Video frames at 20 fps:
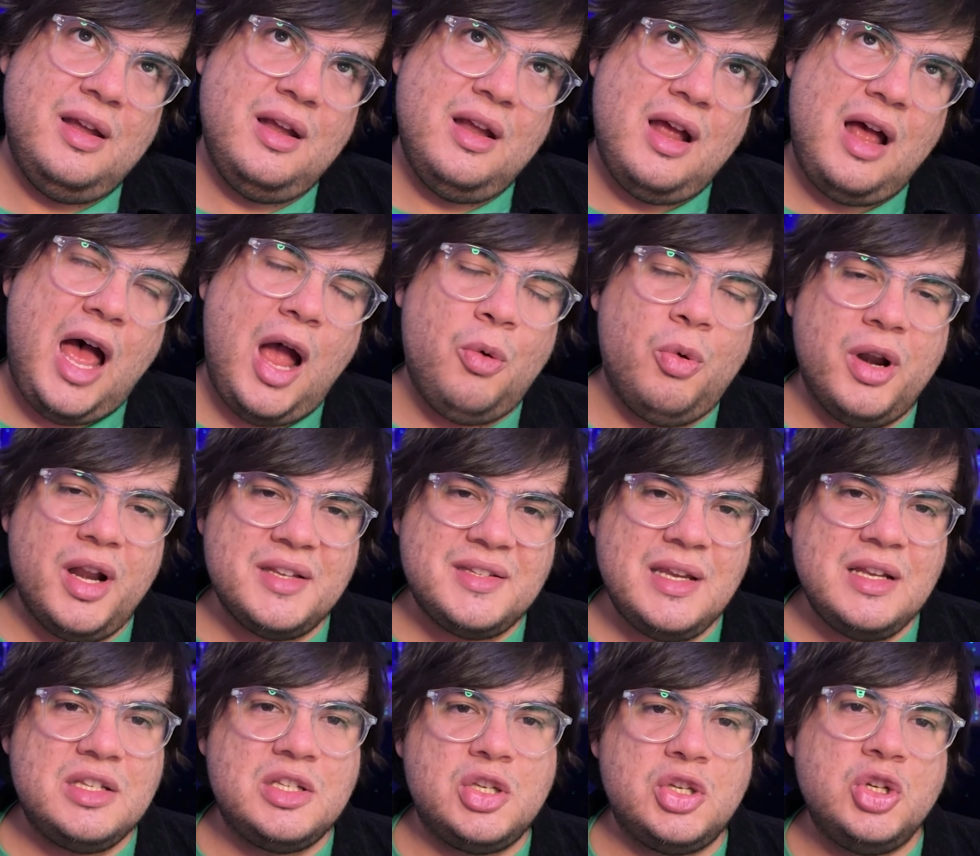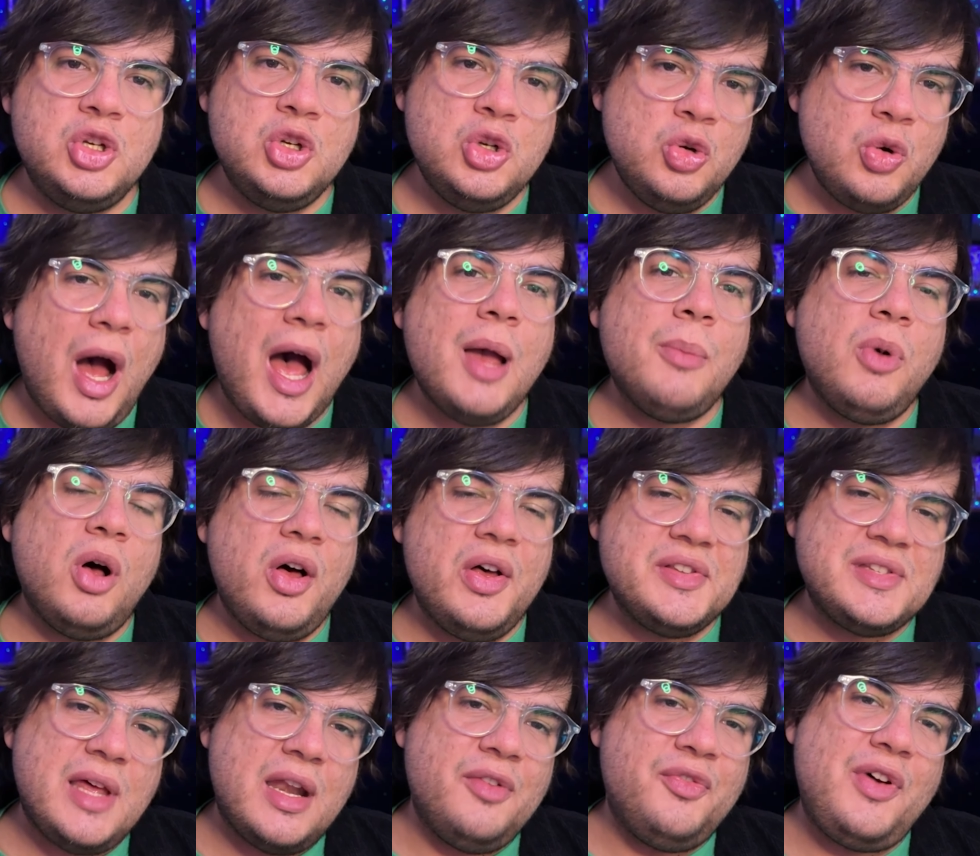I want to say 2
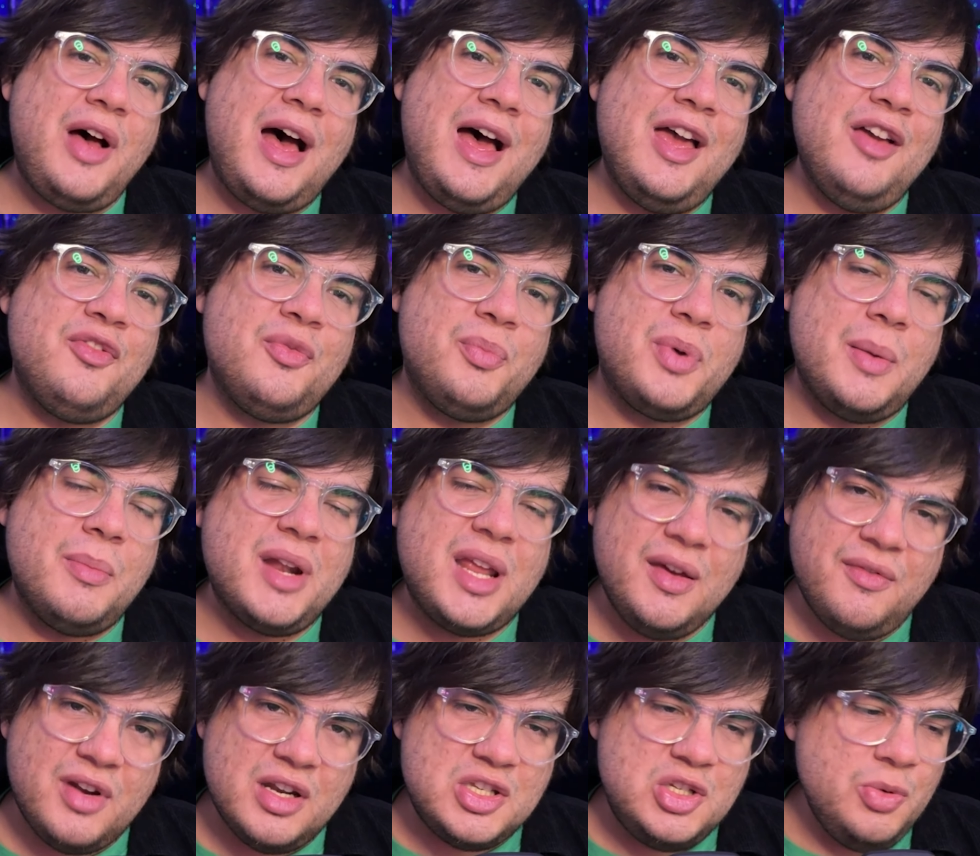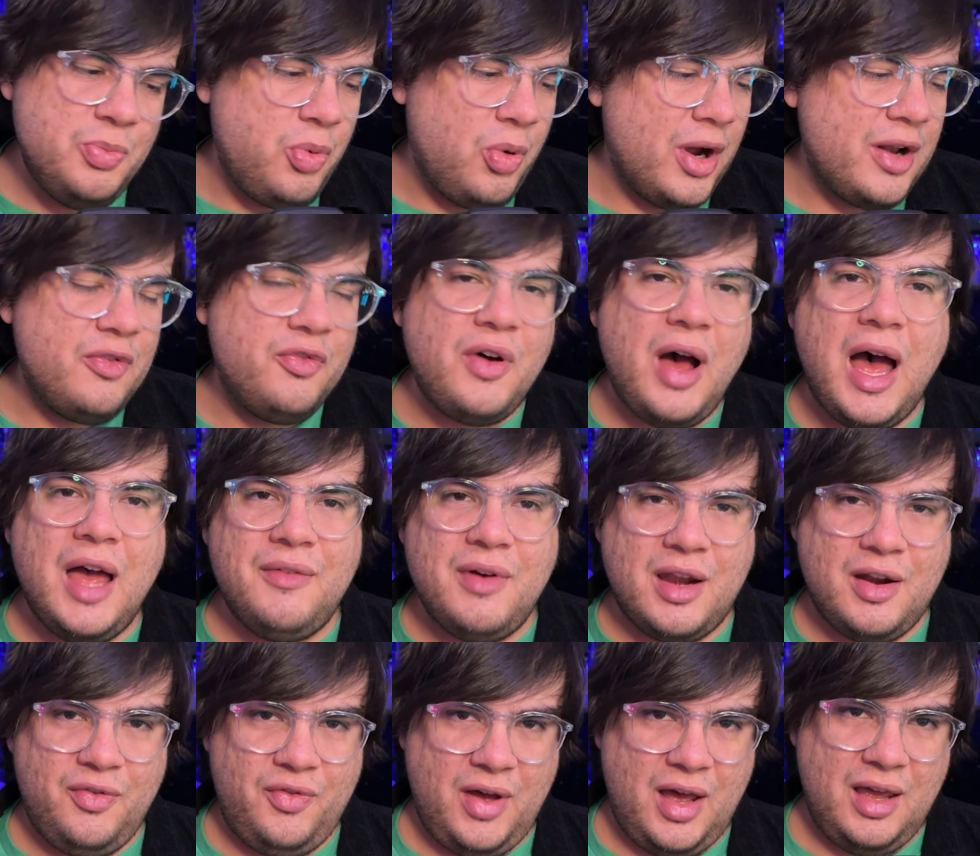eyeballs out of 5, but I'm going to give it a 2.5
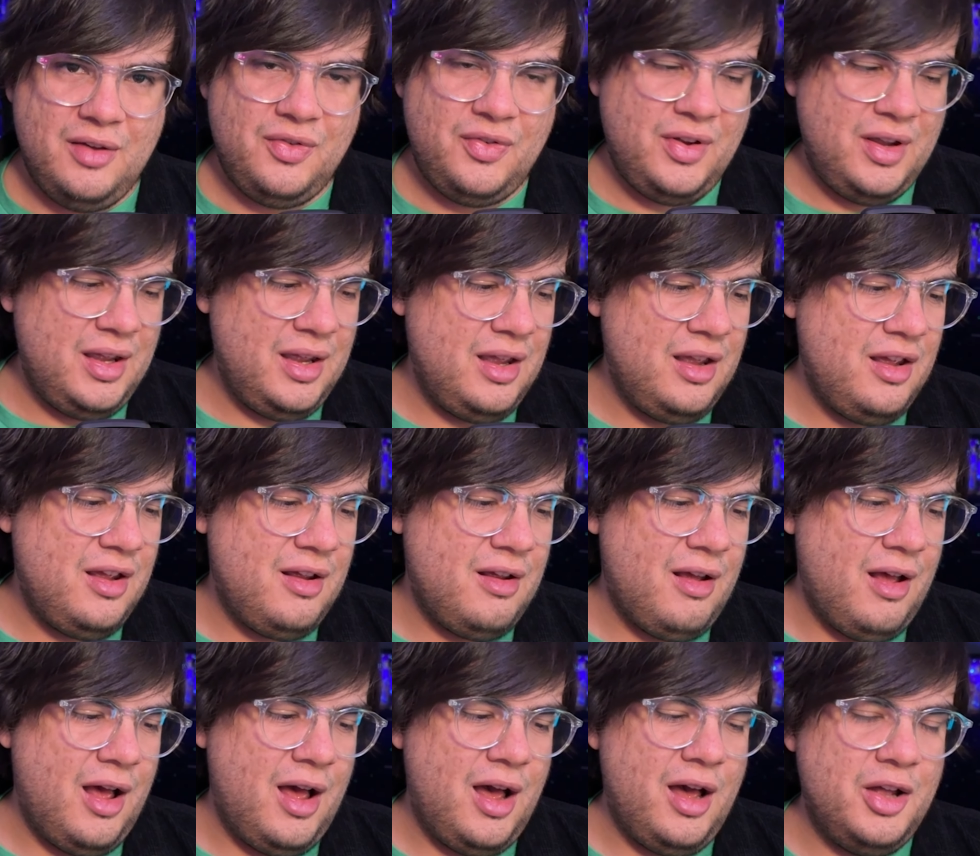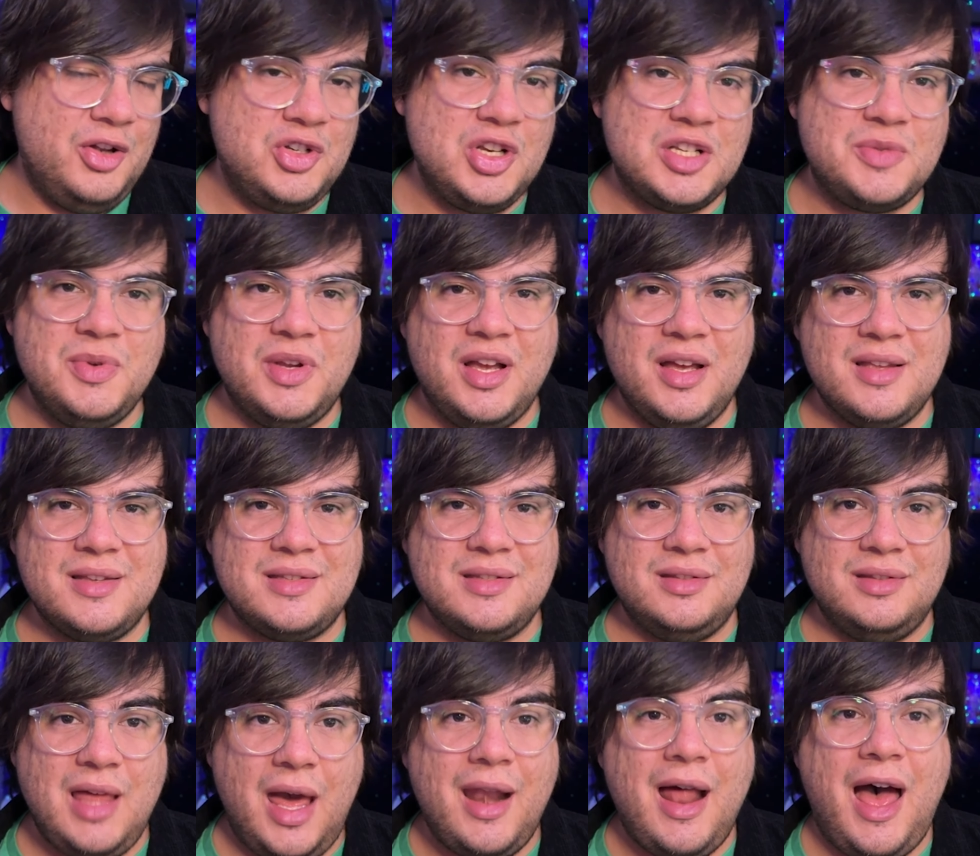out of 5. Just because
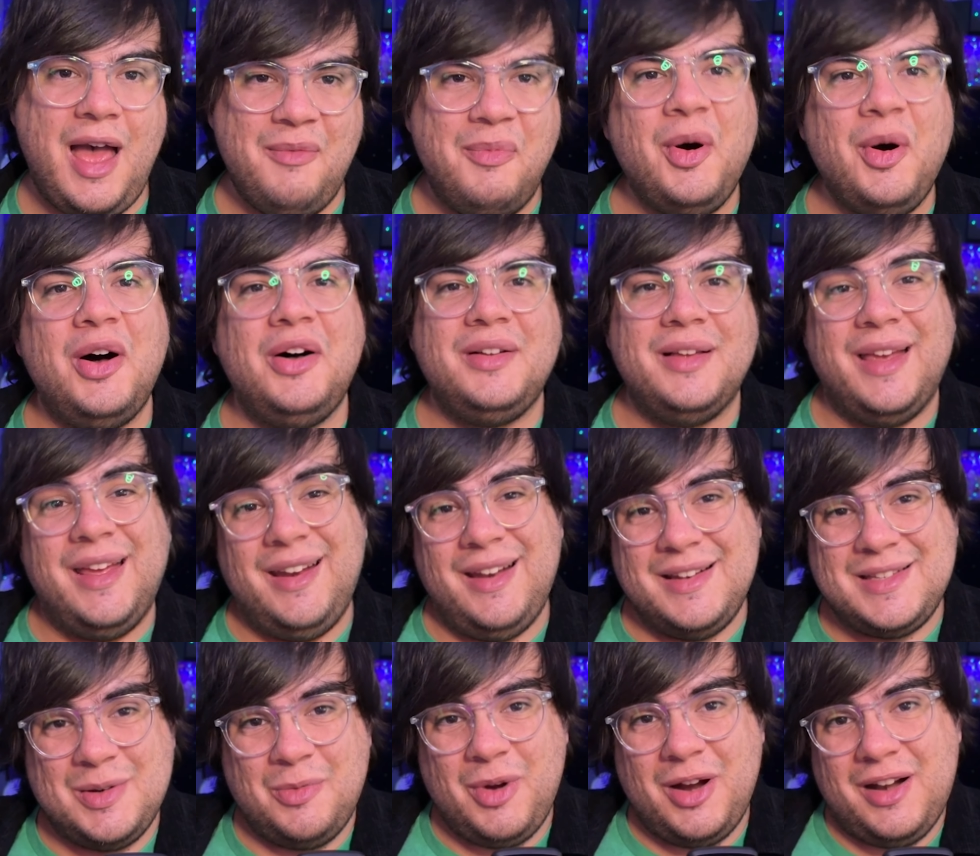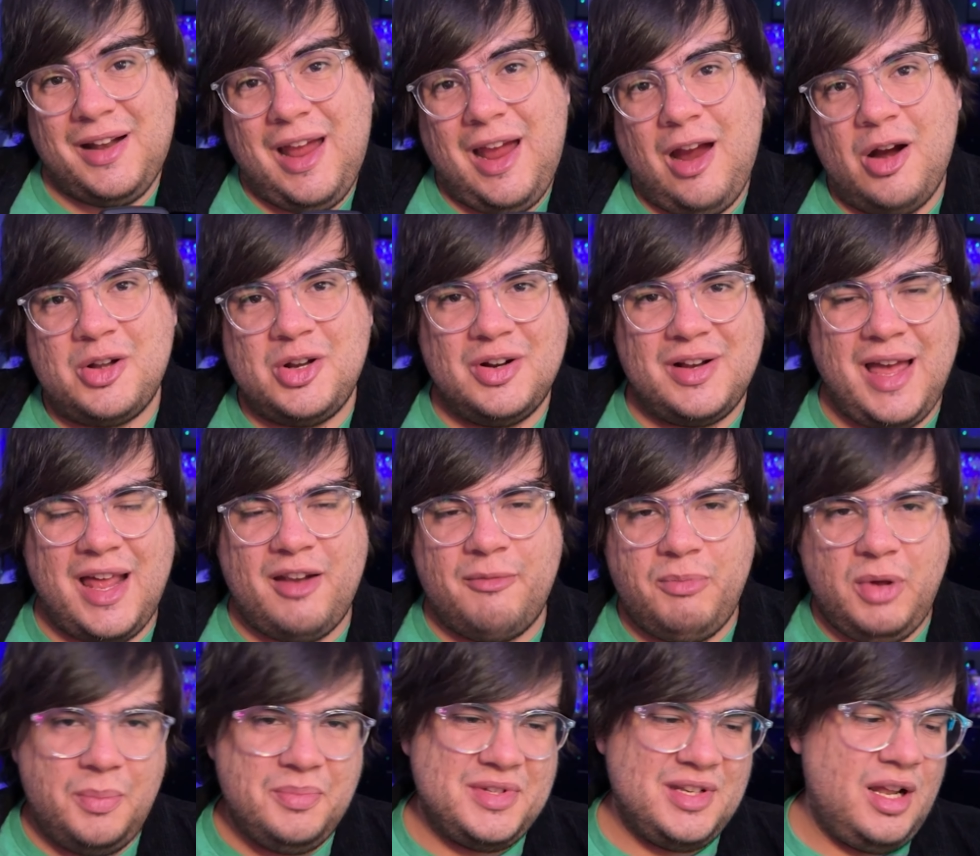that eyeball, and it's a weird character, kind of
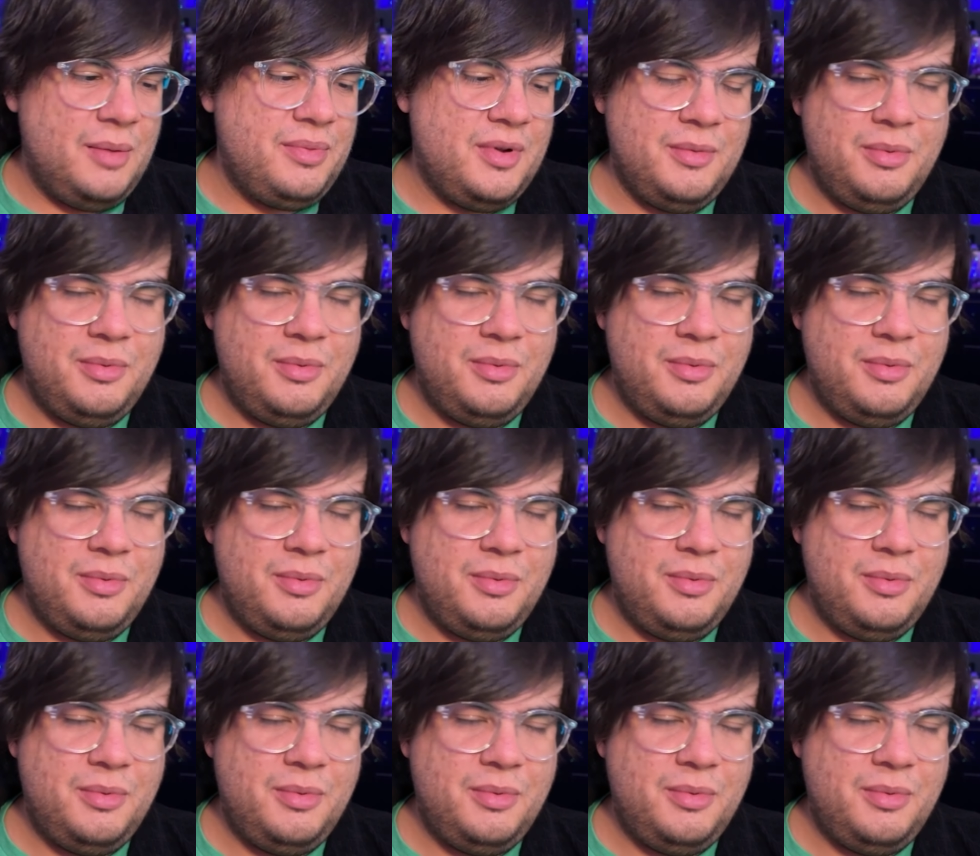bumps it up